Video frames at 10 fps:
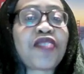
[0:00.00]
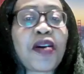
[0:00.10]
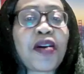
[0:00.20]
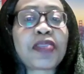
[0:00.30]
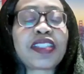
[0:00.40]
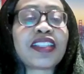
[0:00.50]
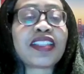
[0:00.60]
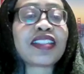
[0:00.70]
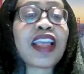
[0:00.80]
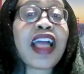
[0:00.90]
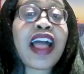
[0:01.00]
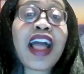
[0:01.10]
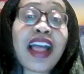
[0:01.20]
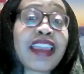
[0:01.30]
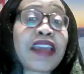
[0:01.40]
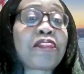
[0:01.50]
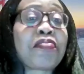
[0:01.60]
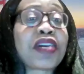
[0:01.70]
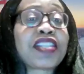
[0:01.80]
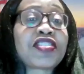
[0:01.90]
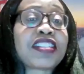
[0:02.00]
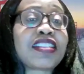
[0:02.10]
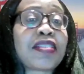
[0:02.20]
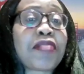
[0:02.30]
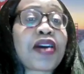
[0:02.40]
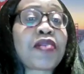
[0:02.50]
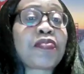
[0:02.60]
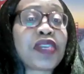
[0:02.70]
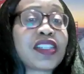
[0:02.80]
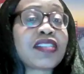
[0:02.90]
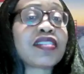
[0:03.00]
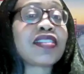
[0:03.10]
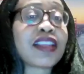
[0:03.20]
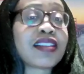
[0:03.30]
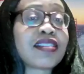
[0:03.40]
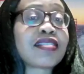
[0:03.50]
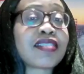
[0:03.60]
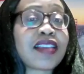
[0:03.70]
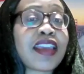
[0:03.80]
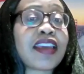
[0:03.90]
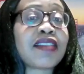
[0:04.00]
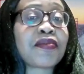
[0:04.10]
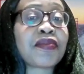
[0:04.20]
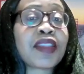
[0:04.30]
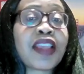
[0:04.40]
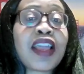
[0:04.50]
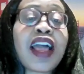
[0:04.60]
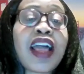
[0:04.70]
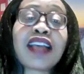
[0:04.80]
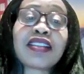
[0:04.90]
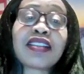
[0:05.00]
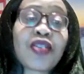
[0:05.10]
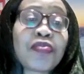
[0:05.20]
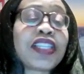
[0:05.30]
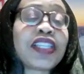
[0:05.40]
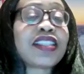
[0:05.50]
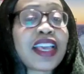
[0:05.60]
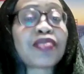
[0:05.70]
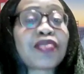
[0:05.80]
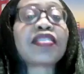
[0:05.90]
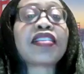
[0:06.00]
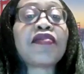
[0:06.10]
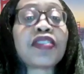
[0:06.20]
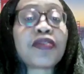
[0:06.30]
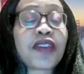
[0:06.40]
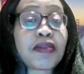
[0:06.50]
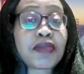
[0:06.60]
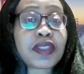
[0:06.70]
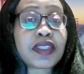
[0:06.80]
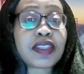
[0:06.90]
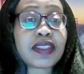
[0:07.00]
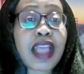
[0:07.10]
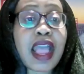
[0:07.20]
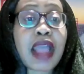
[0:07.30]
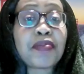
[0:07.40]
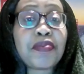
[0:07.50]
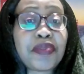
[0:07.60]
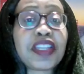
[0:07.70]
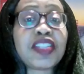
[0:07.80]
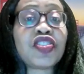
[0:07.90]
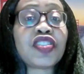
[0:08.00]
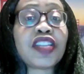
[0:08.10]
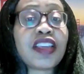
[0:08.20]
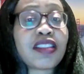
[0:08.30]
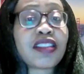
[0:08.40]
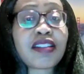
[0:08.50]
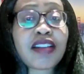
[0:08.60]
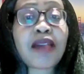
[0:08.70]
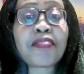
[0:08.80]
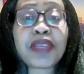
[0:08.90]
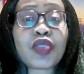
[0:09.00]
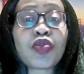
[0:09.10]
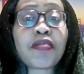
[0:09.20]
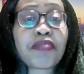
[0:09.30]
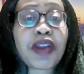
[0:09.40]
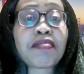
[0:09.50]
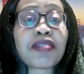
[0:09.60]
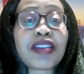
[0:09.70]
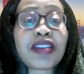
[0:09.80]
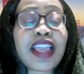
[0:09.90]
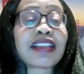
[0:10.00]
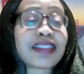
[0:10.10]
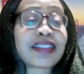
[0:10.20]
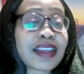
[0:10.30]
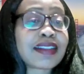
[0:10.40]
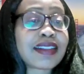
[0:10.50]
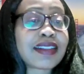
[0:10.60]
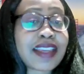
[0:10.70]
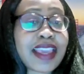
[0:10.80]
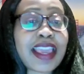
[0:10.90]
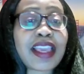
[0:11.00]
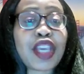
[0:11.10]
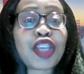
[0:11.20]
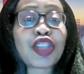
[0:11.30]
pharmacist. I am passionate about patient-centered care. As a community health service pharmacist, I bridge the gap between primary and secondary care,